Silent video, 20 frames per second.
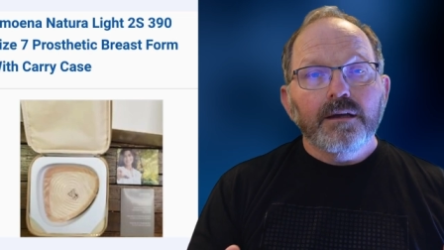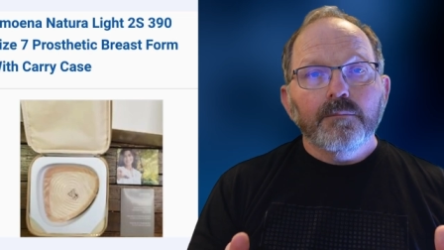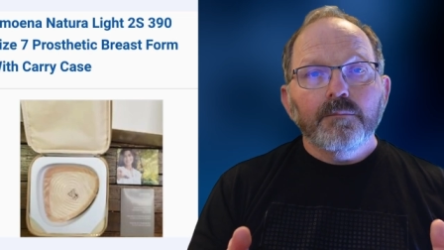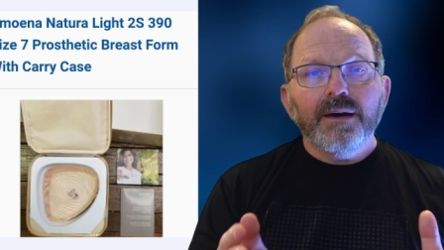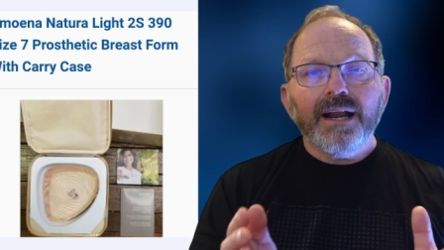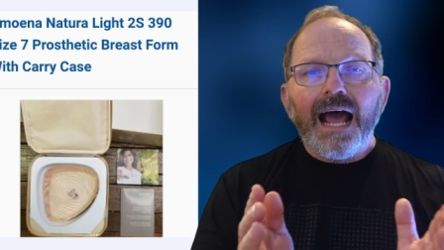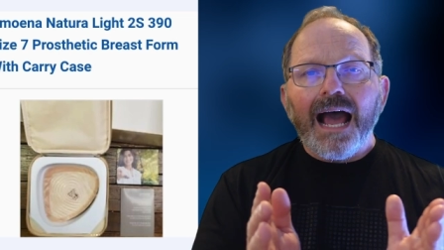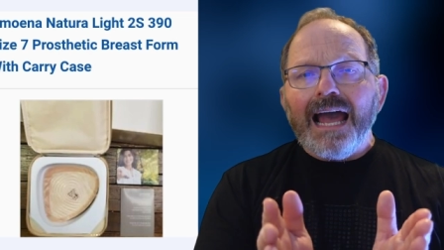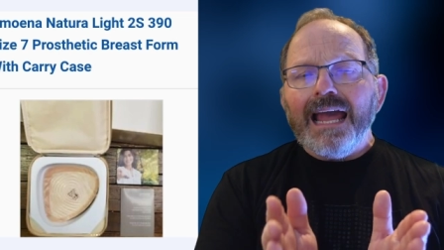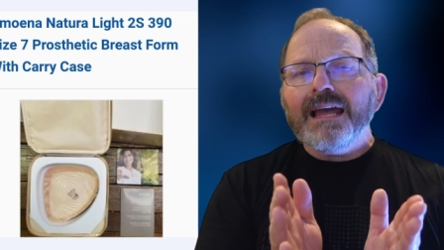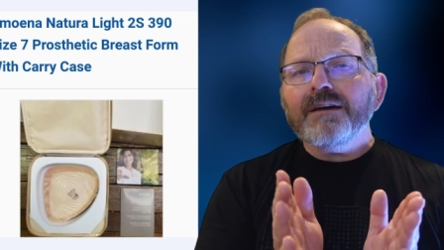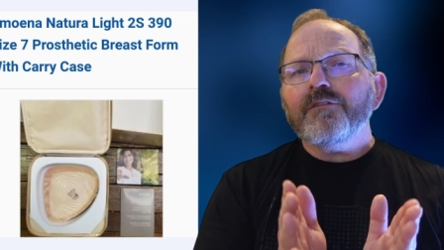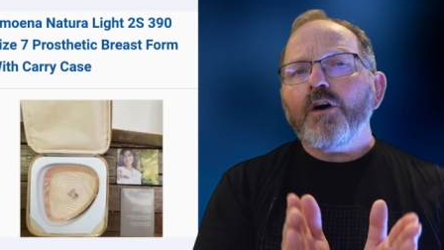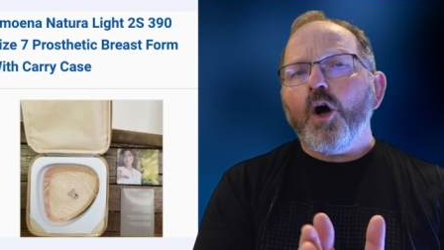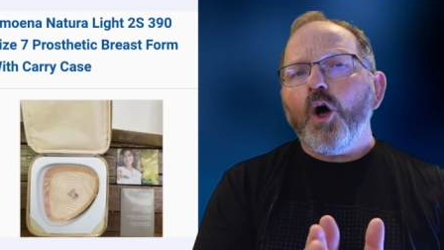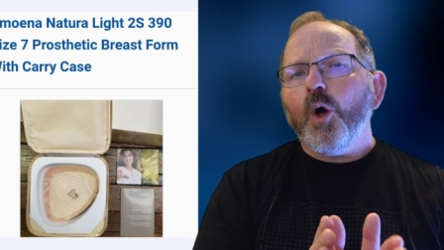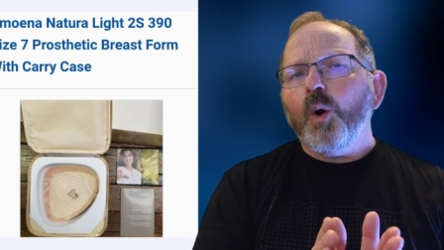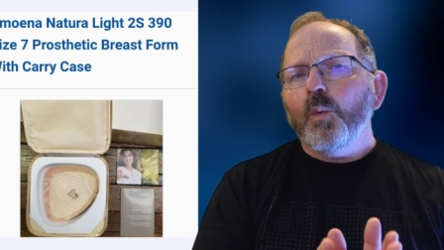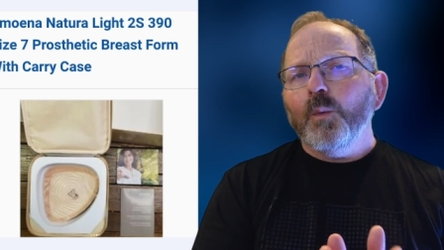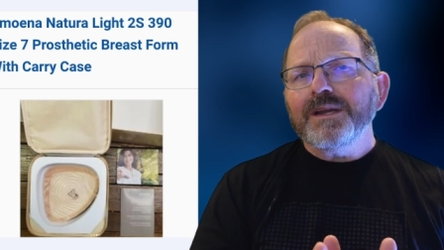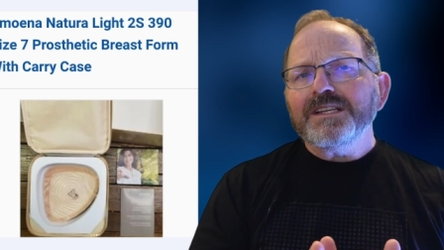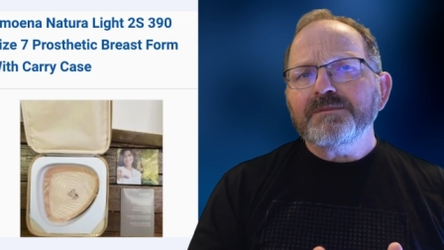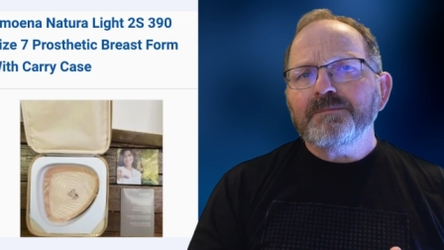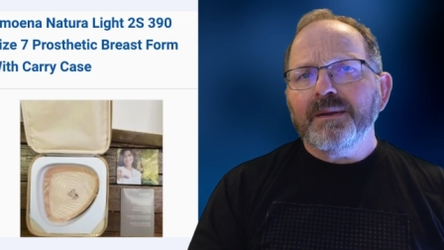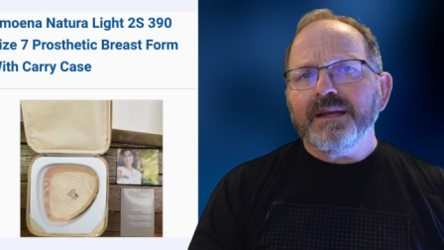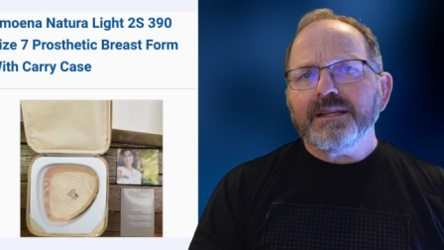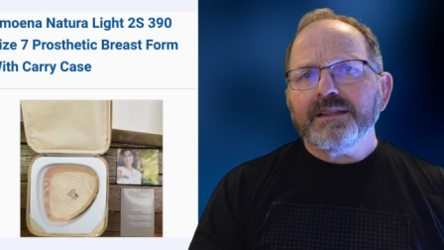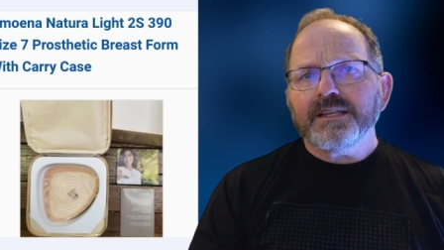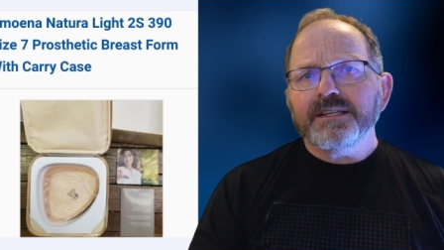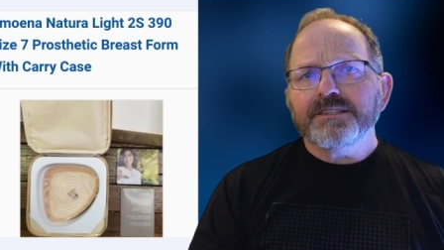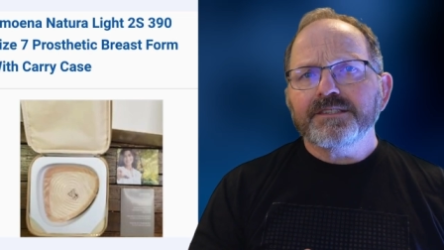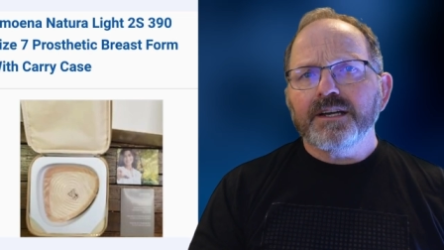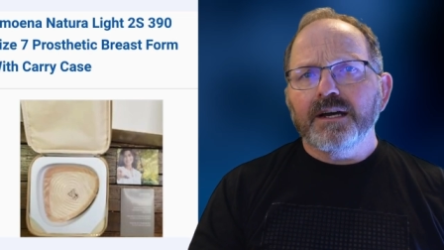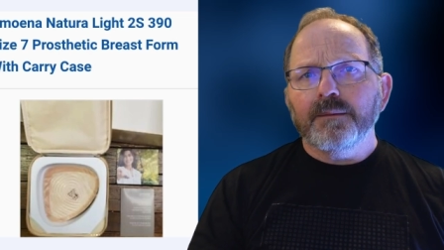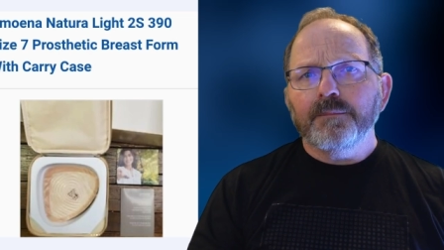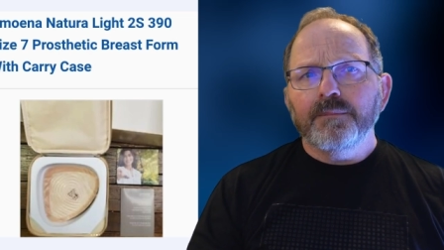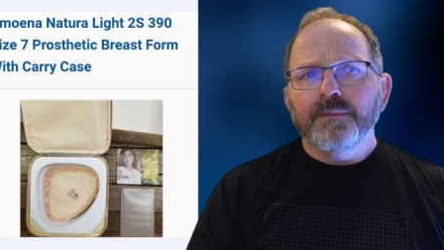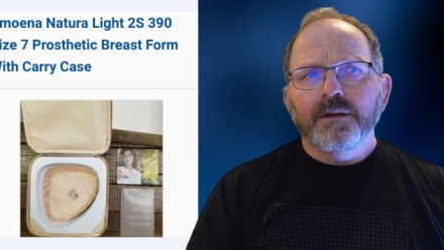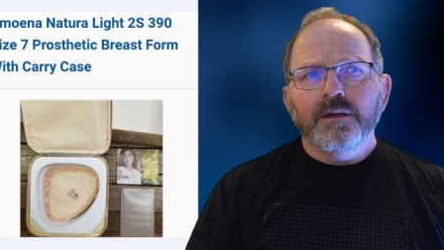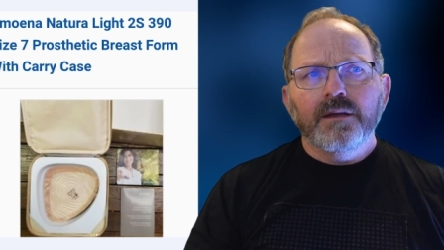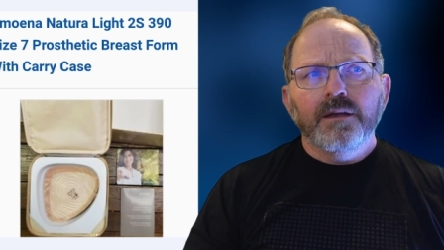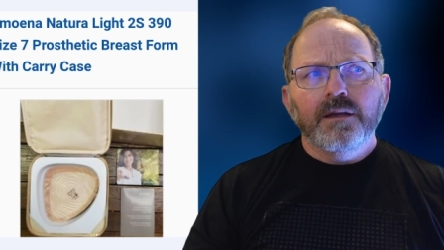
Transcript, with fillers: but I have always picked these up